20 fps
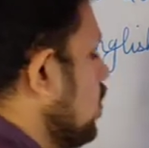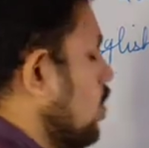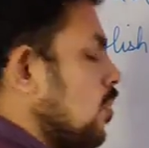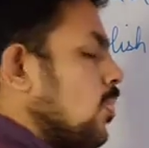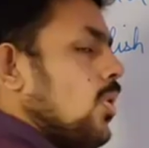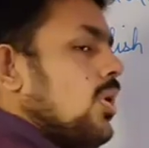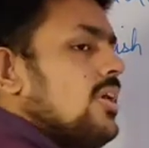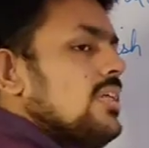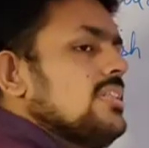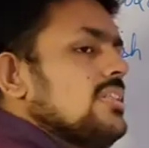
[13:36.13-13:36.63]

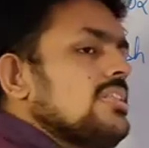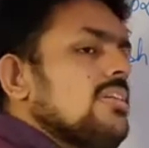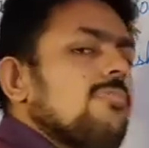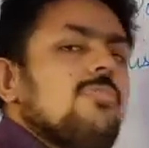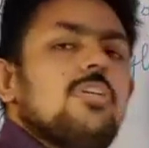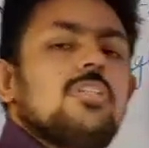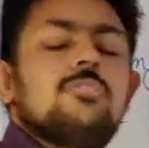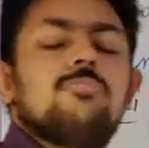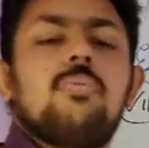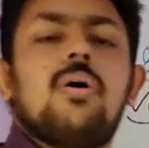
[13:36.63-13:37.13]
What is the
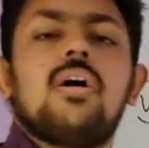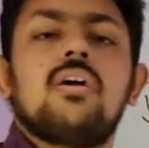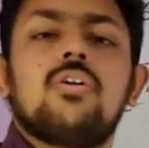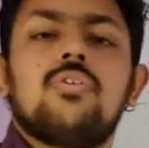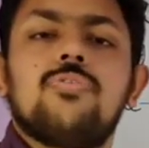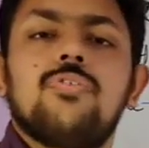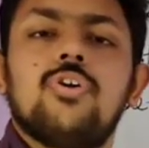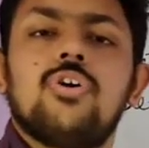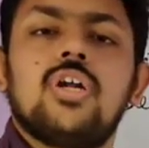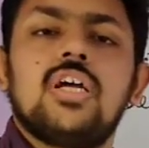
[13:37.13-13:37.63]
first part
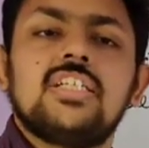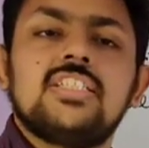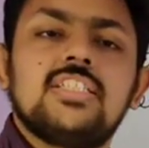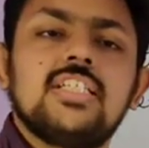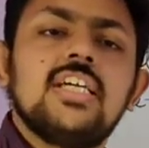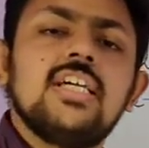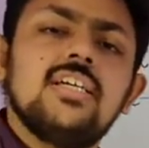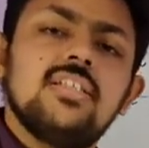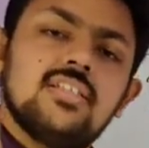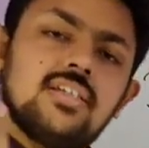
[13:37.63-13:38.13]
of your
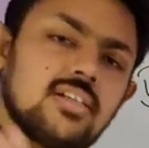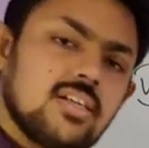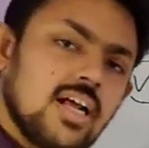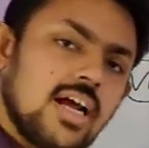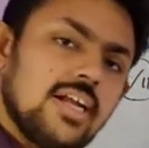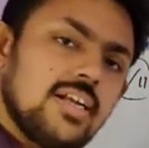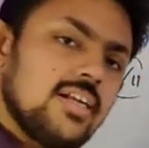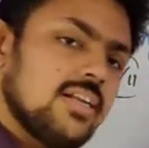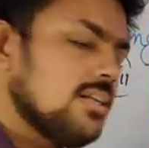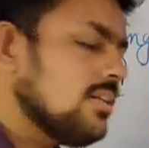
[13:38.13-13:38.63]
essay? The
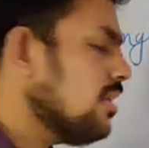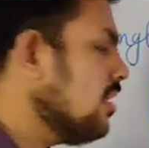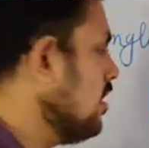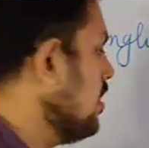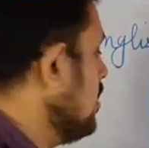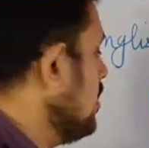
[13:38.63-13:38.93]
title.